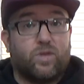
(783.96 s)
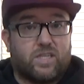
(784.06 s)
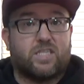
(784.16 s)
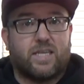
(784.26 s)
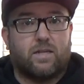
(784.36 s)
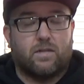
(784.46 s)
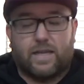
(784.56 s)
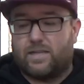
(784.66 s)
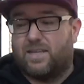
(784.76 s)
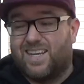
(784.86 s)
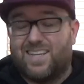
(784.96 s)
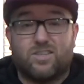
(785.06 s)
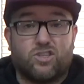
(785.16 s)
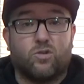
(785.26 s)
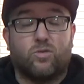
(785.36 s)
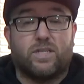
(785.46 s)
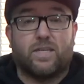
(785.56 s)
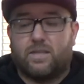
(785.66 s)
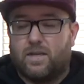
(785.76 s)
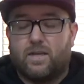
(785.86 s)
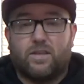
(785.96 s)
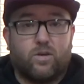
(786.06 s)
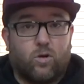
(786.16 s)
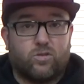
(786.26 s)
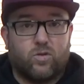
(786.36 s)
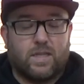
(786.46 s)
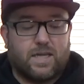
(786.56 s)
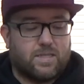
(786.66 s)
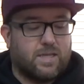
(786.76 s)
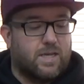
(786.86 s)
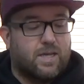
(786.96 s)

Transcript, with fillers: with a single hit, and so did the Autoglanz.